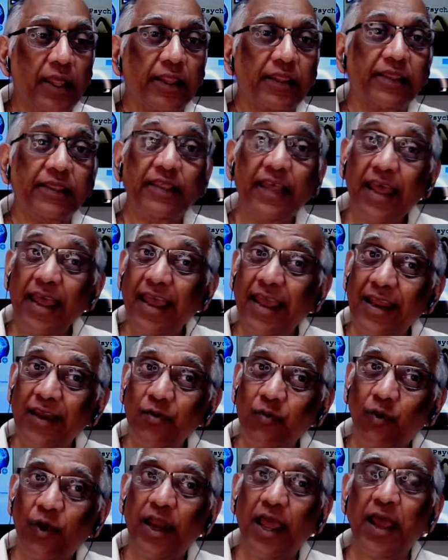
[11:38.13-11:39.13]
then
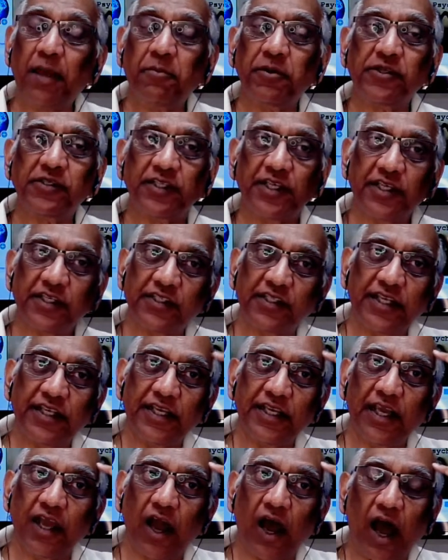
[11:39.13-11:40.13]
what happens is
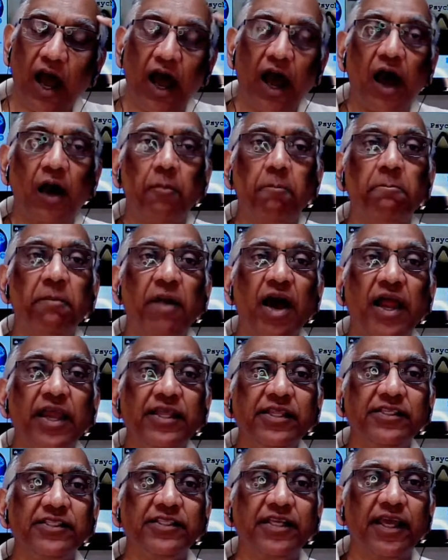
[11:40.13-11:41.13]
the
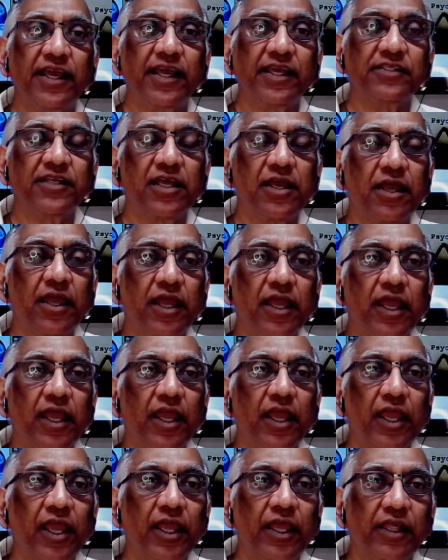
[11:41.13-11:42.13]
mind says,
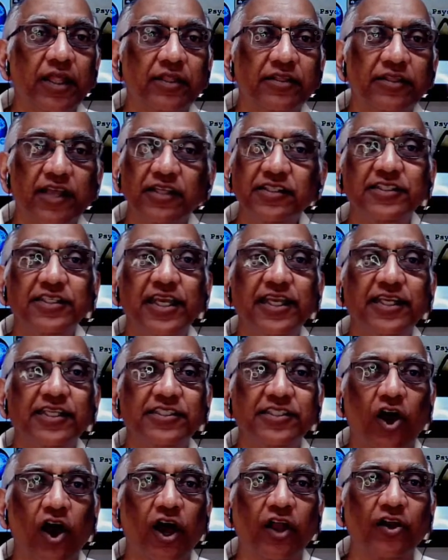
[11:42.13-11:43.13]
doesn't say it's
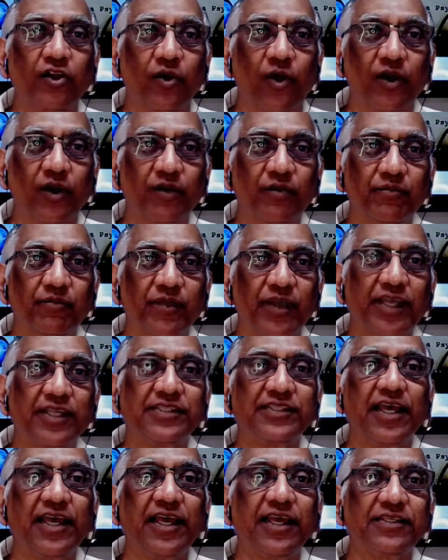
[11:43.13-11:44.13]
the hot dog, it
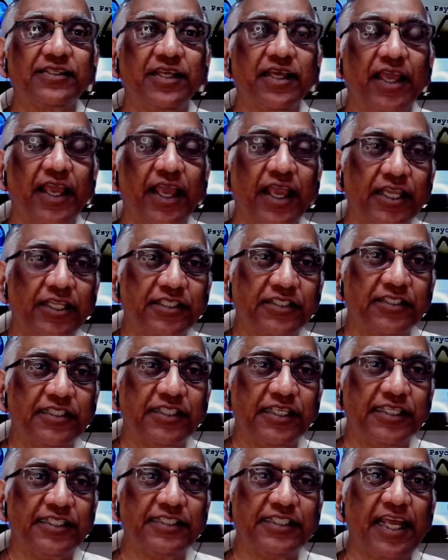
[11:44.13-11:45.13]
says it's
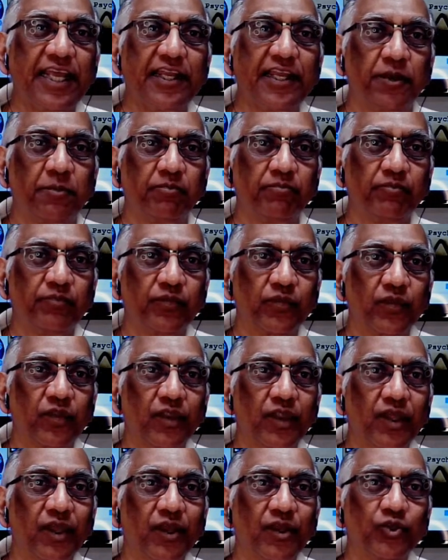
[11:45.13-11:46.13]
the stadium.
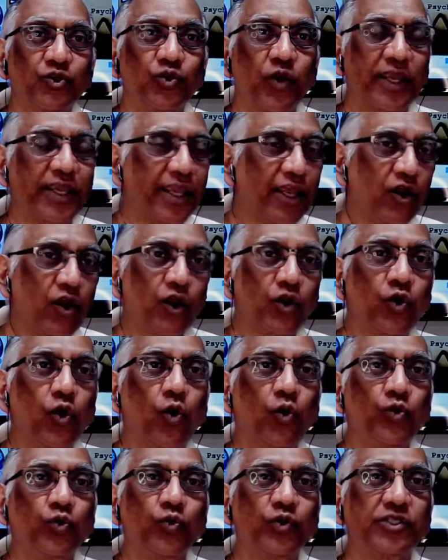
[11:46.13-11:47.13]
Right. So I cannot
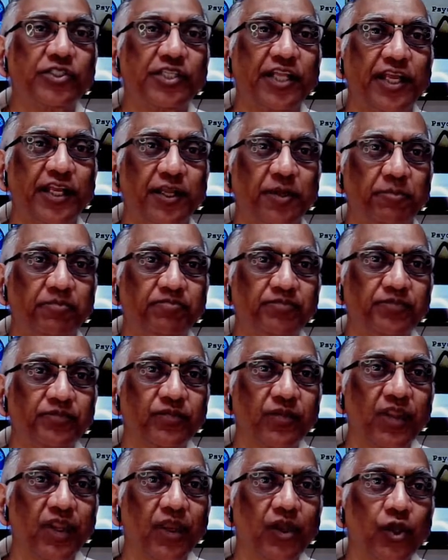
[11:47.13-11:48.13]
go to a stadium.
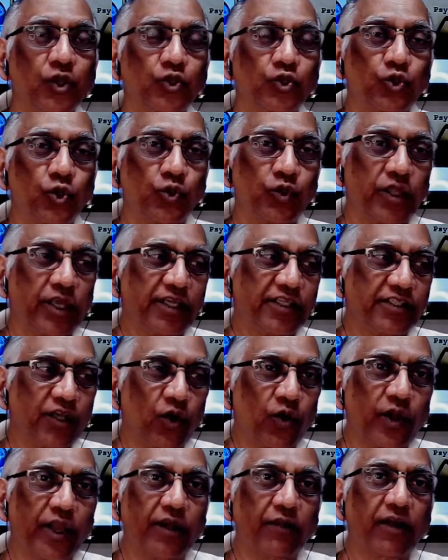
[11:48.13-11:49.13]
So they say,
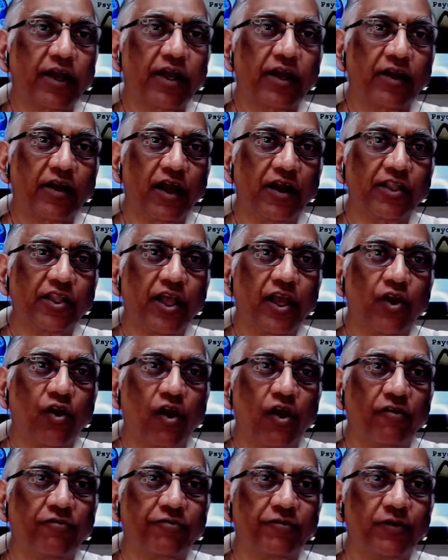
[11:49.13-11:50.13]
okay, cut that
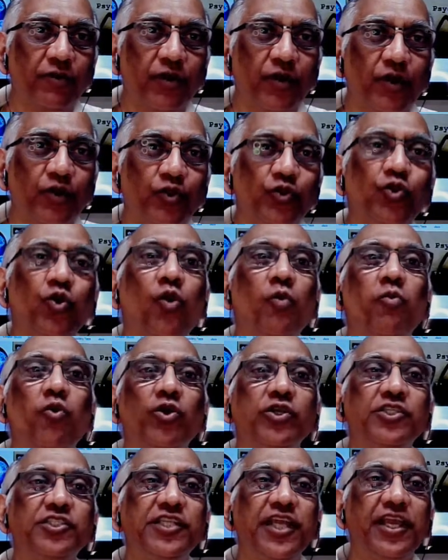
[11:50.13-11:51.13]
off. No more
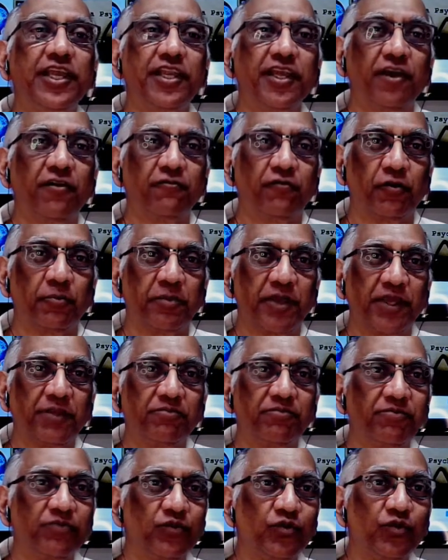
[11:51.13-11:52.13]
stadia for me.
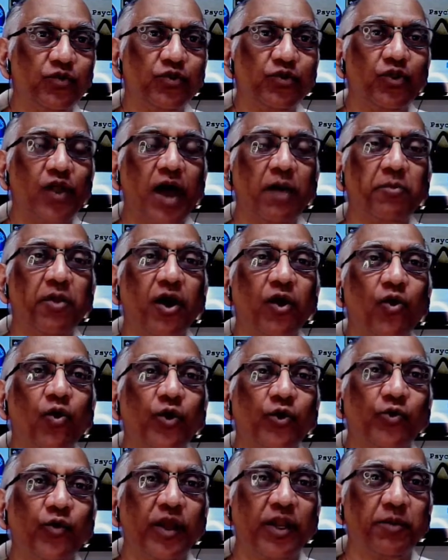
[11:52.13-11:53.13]
Right. No, I'm not
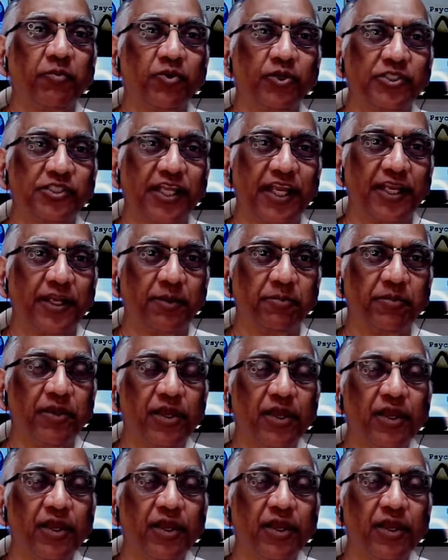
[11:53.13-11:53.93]
going to any more stadium.